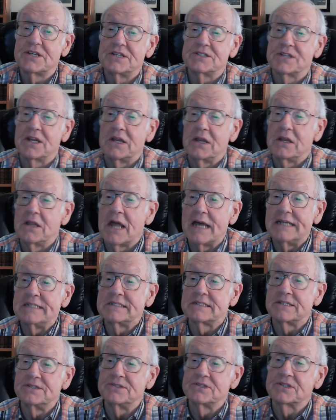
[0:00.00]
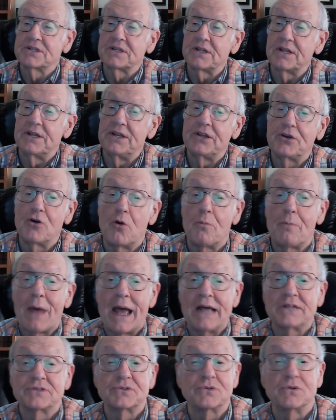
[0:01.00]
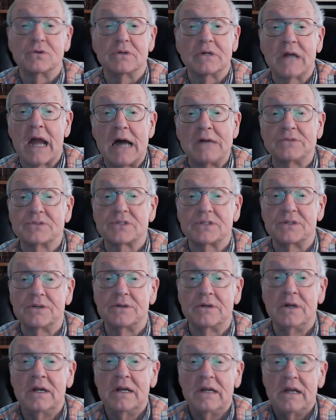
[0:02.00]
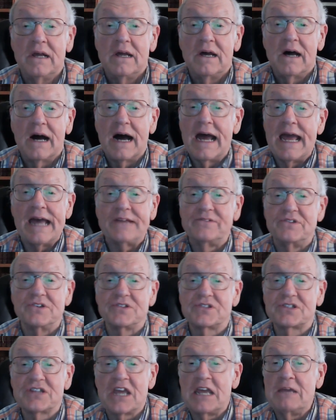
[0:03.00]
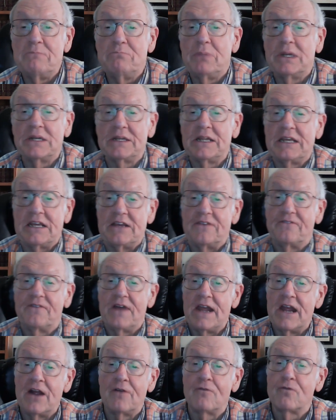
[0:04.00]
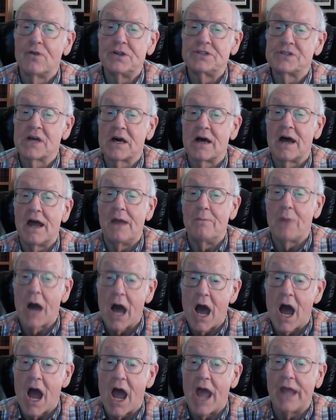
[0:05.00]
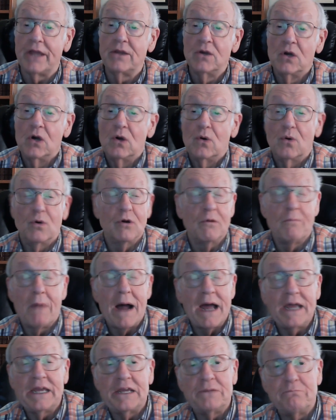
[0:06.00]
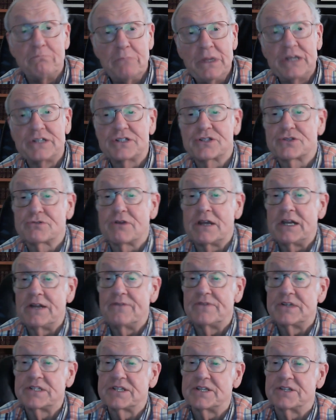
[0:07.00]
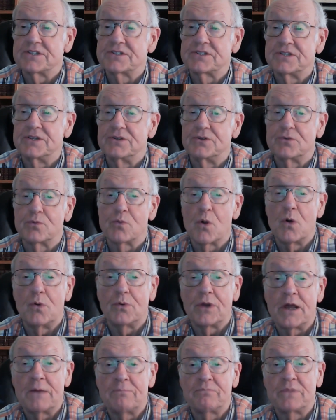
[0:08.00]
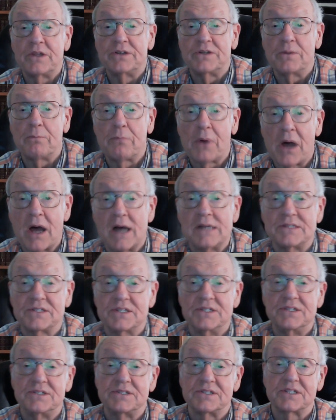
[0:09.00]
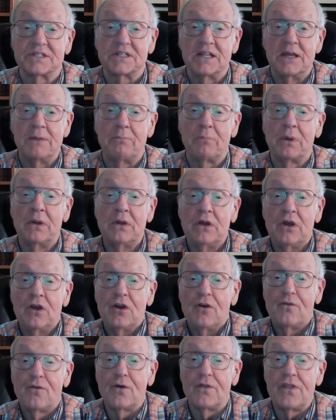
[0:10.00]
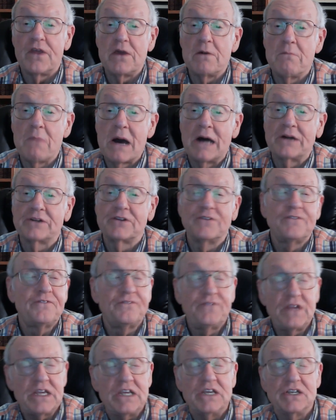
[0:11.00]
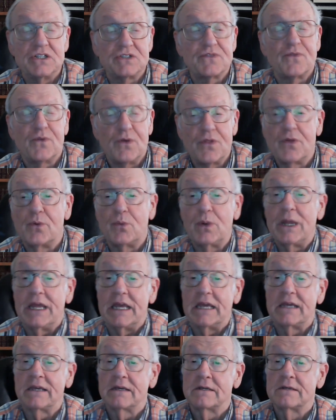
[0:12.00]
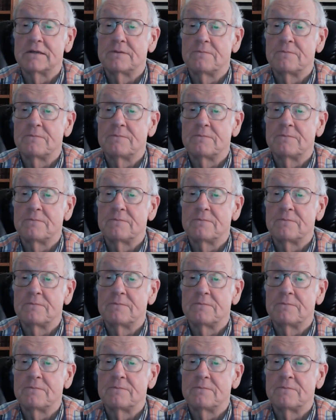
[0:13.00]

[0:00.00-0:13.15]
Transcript: as a licensed clinical pastoral counselor, I had the same belief every time I or my administrative assistant wrote up the deposit slip for the amount of fees for the week.